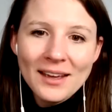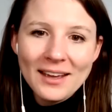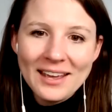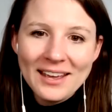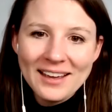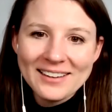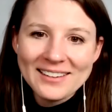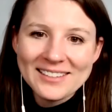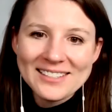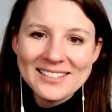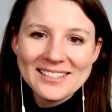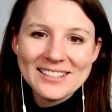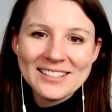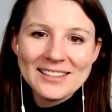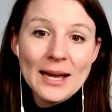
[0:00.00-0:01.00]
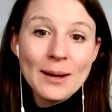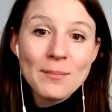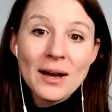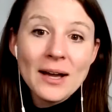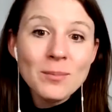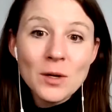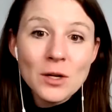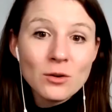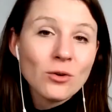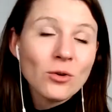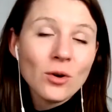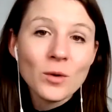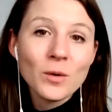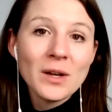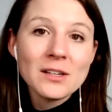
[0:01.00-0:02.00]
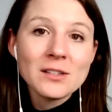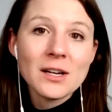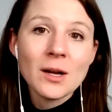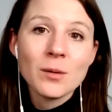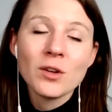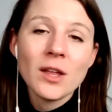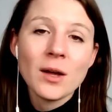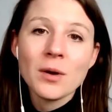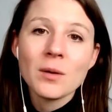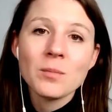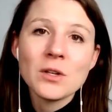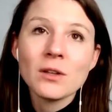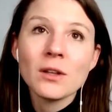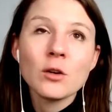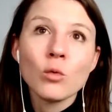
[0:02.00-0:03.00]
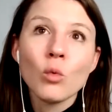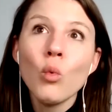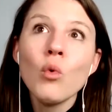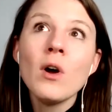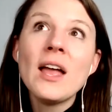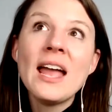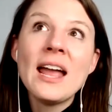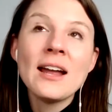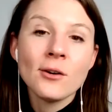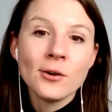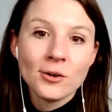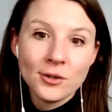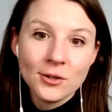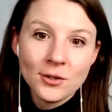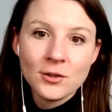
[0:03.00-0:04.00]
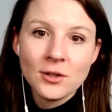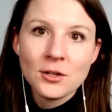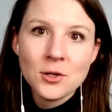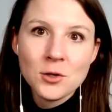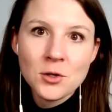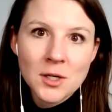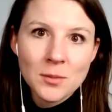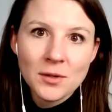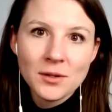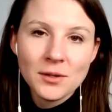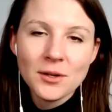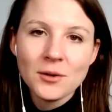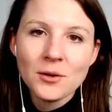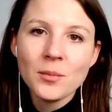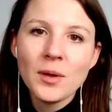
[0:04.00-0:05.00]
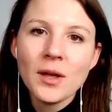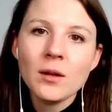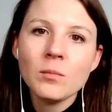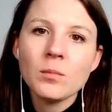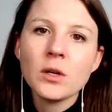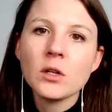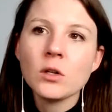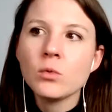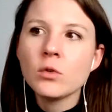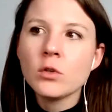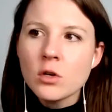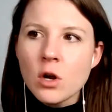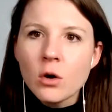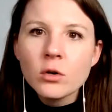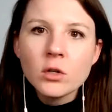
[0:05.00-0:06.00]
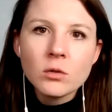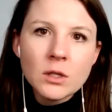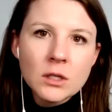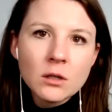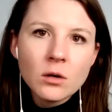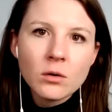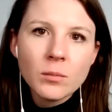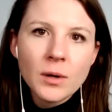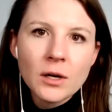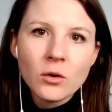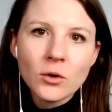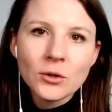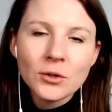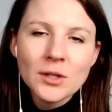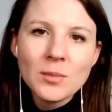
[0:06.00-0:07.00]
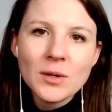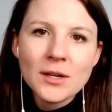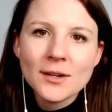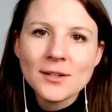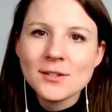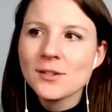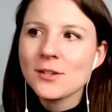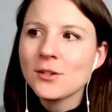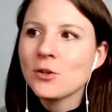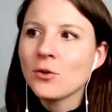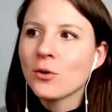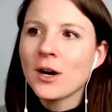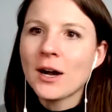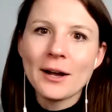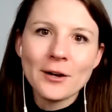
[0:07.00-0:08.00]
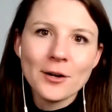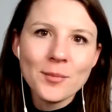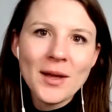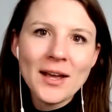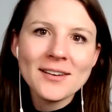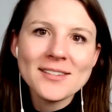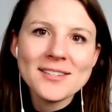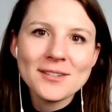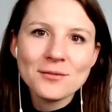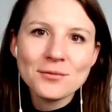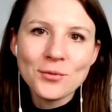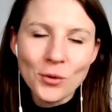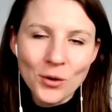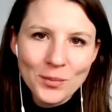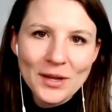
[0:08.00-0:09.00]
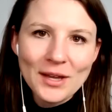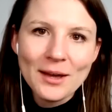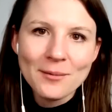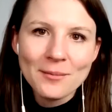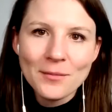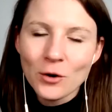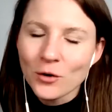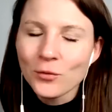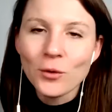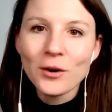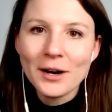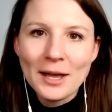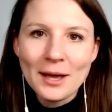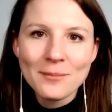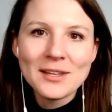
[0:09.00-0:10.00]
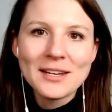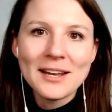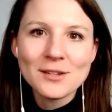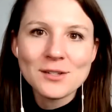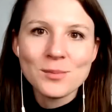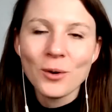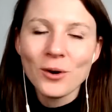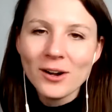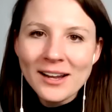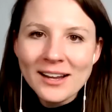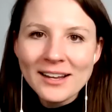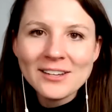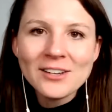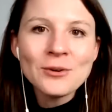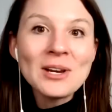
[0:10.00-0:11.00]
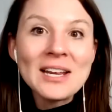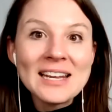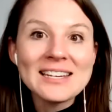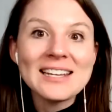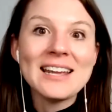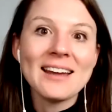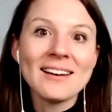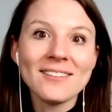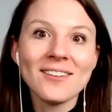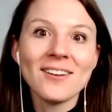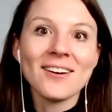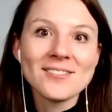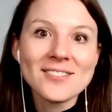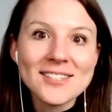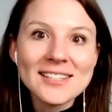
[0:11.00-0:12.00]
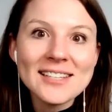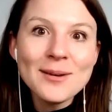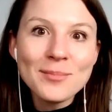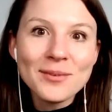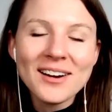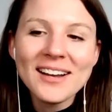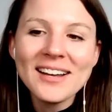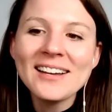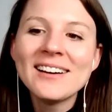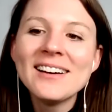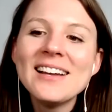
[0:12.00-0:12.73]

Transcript: And that might be your normal bedtime, or that might be like way earlier than you typically go to bed, but you know you need to go to bed early because your Ironman is at 4 p.m. or 4 a.m. the next morning and you need to get a lot of sleep, right?